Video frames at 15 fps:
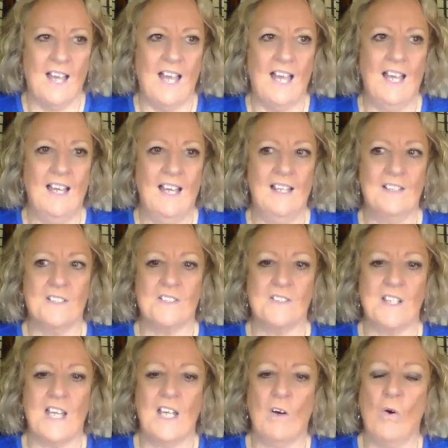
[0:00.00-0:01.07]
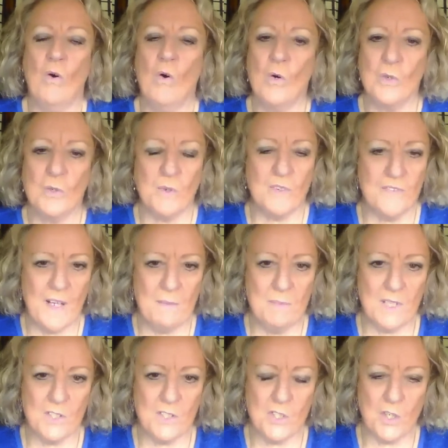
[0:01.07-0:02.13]
and they all do a
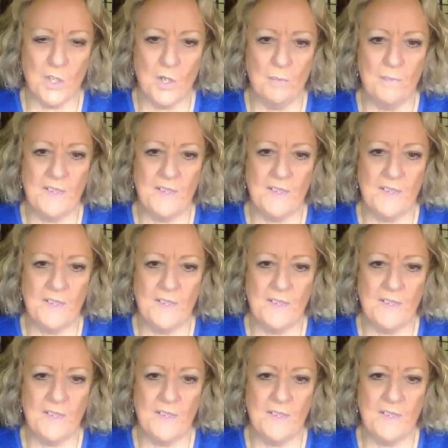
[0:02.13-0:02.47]
fabulous job.